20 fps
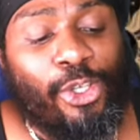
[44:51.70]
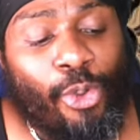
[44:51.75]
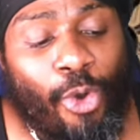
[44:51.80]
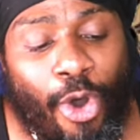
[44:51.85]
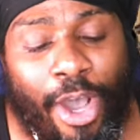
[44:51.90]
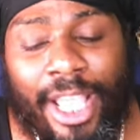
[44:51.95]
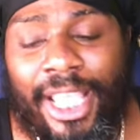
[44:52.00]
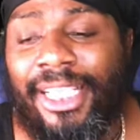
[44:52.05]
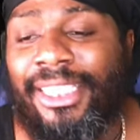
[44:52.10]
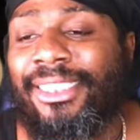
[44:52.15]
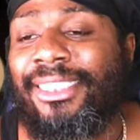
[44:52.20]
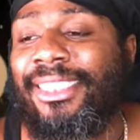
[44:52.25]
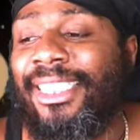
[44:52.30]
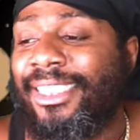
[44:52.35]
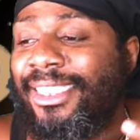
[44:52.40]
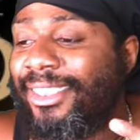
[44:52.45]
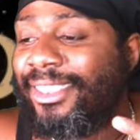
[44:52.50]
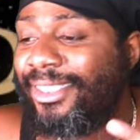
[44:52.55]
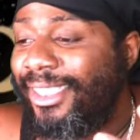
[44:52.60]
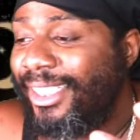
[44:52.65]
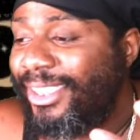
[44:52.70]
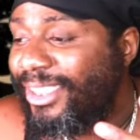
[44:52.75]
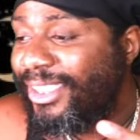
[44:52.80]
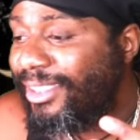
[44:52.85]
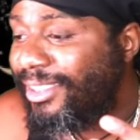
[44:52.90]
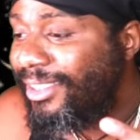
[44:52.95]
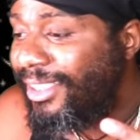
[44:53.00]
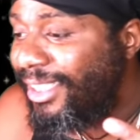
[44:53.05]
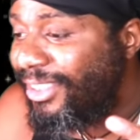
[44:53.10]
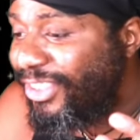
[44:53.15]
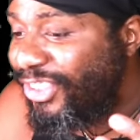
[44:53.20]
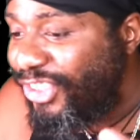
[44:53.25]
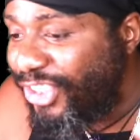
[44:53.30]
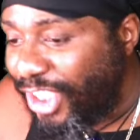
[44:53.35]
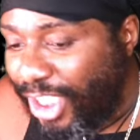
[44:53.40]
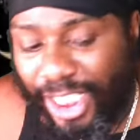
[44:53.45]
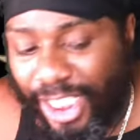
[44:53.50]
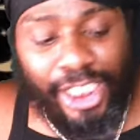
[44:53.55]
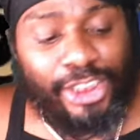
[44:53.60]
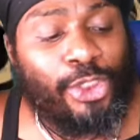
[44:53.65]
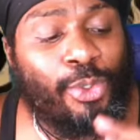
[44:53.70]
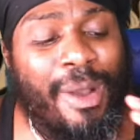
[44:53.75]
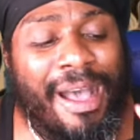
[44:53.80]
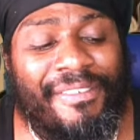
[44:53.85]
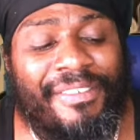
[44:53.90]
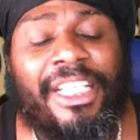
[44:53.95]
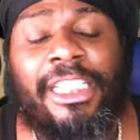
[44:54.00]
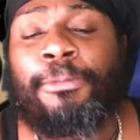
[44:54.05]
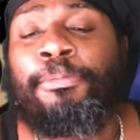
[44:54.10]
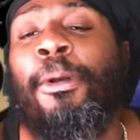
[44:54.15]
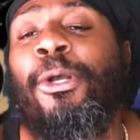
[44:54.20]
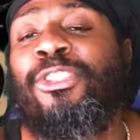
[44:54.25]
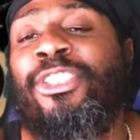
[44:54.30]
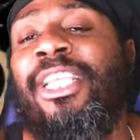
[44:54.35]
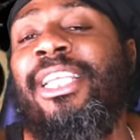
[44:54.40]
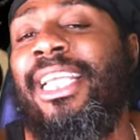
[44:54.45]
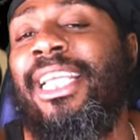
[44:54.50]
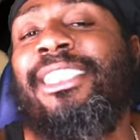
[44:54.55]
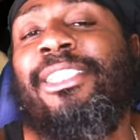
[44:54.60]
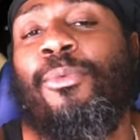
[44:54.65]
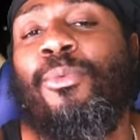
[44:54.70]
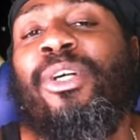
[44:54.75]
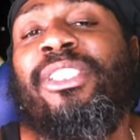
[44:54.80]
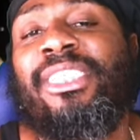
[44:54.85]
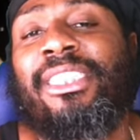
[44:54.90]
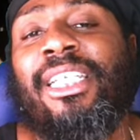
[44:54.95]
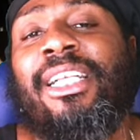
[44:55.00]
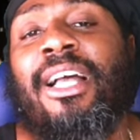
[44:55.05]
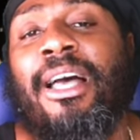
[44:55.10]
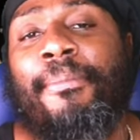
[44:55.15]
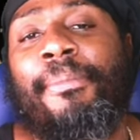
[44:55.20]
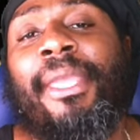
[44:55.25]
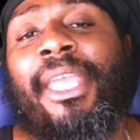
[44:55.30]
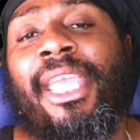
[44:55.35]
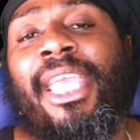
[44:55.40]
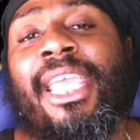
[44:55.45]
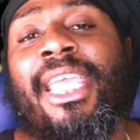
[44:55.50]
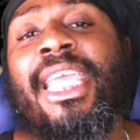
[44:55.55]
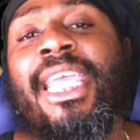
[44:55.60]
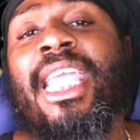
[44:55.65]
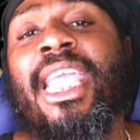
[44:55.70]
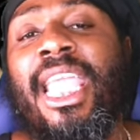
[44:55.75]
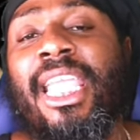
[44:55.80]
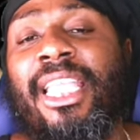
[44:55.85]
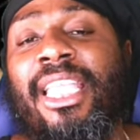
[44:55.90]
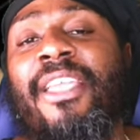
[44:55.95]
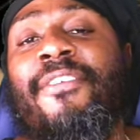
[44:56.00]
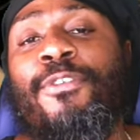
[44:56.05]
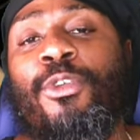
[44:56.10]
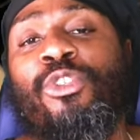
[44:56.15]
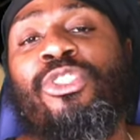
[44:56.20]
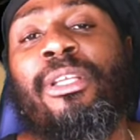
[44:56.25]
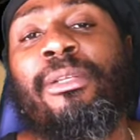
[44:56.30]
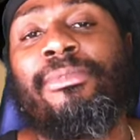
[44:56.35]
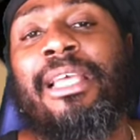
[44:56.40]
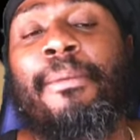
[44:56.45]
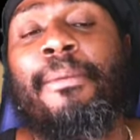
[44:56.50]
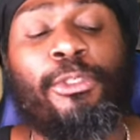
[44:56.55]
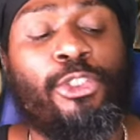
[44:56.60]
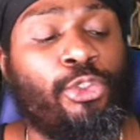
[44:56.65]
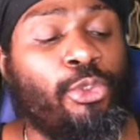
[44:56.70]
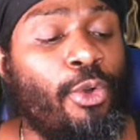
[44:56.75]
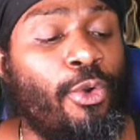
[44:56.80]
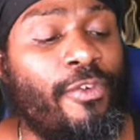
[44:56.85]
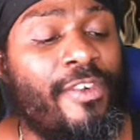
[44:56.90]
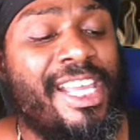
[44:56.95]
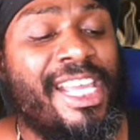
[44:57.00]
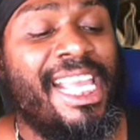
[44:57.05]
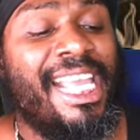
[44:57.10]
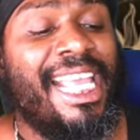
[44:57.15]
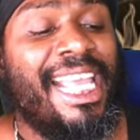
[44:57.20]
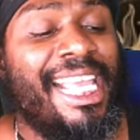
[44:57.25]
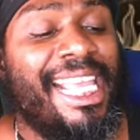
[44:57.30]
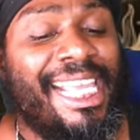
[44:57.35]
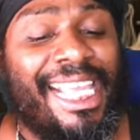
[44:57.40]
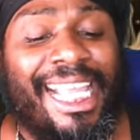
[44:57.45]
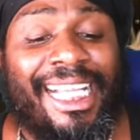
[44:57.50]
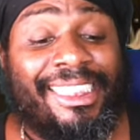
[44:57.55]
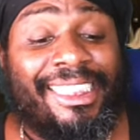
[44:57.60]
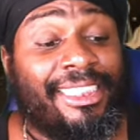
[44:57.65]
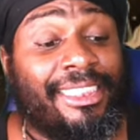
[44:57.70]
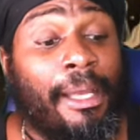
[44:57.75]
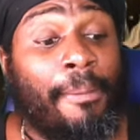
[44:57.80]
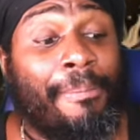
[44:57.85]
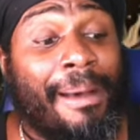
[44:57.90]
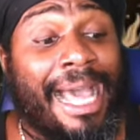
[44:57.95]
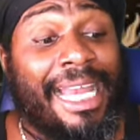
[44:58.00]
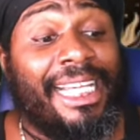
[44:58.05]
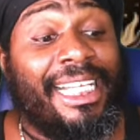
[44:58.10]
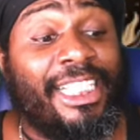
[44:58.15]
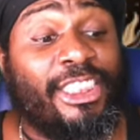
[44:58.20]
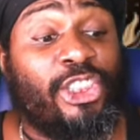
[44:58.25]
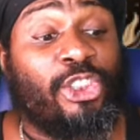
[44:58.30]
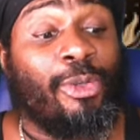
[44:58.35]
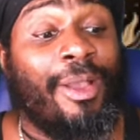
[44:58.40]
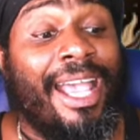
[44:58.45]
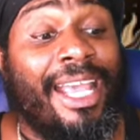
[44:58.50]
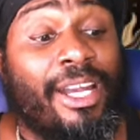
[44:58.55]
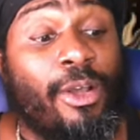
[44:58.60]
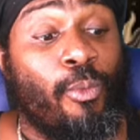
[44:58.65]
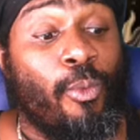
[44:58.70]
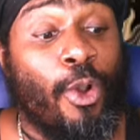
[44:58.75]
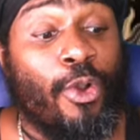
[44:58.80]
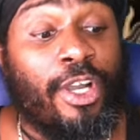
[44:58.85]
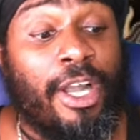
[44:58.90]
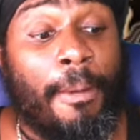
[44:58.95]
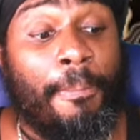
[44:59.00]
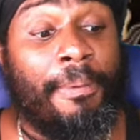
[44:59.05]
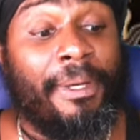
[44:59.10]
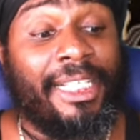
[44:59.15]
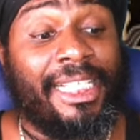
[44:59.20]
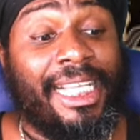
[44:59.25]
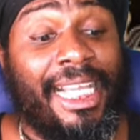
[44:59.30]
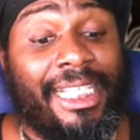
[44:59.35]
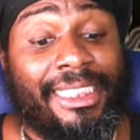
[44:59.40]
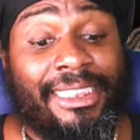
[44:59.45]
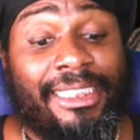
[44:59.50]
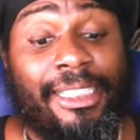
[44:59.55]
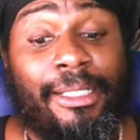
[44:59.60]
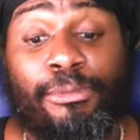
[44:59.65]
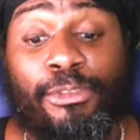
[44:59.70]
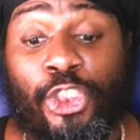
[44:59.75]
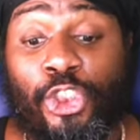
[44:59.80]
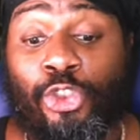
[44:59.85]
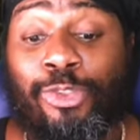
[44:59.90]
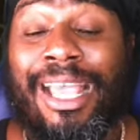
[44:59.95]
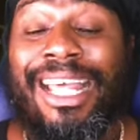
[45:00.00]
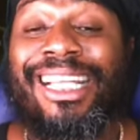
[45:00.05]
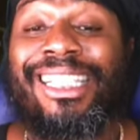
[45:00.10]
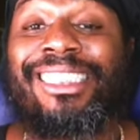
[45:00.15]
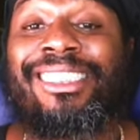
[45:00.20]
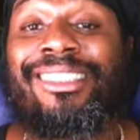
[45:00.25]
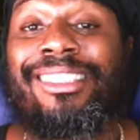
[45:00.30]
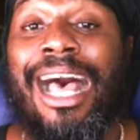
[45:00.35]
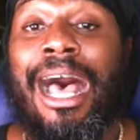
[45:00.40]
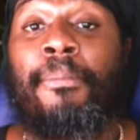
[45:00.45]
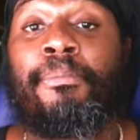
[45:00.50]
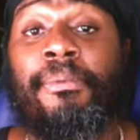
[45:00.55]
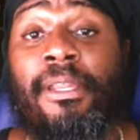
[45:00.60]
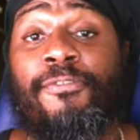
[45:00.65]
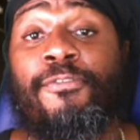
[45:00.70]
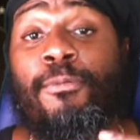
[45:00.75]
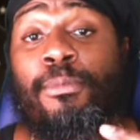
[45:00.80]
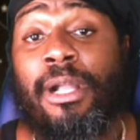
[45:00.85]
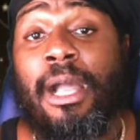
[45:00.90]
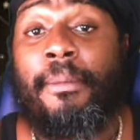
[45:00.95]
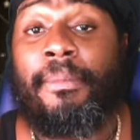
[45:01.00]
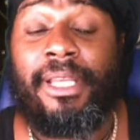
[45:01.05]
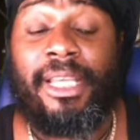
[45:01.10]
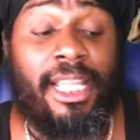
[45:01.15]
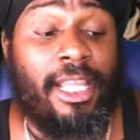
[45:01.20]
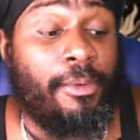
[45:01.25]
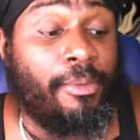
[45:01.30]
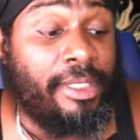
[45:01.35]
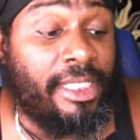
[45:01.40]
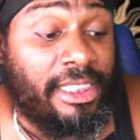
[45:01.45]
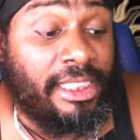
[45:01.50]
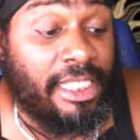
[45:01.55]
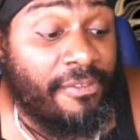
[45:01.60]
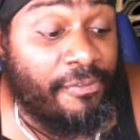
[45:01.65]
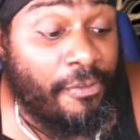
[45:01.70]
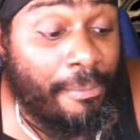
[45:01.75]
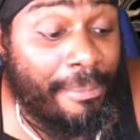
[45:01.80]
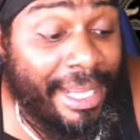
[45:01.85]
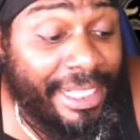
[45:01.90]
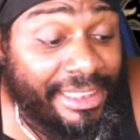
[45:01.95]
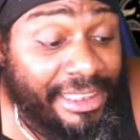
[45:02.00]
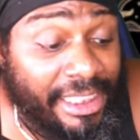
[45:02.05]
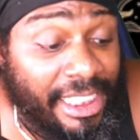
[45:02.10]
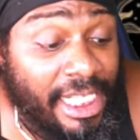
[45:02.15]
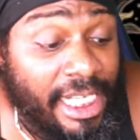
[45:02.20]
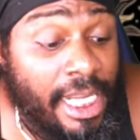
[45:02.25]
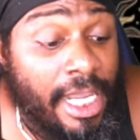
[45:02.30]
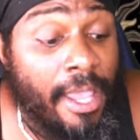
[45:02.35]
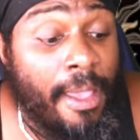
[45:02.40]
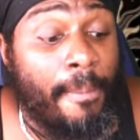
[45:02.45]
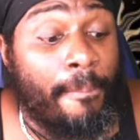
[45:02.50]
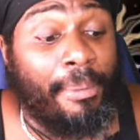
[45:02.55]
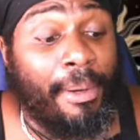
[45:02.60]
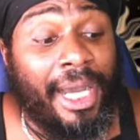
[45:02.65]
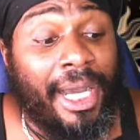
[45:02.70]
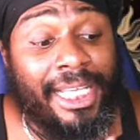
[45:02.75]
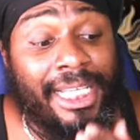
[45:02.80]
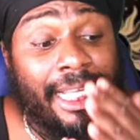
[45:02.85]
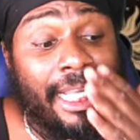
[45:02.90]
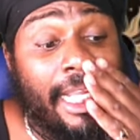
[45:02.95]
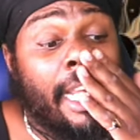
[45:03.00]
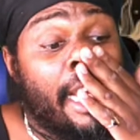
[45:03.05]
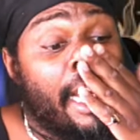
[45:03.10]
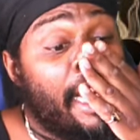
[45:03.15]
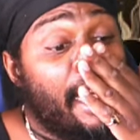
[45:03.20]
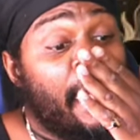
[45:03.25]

lawyers, this judge, whoever this person is that wants to come in and give you some type of truth. it's somebody that's trying to work up against them to try to stop them from coming in with this information, but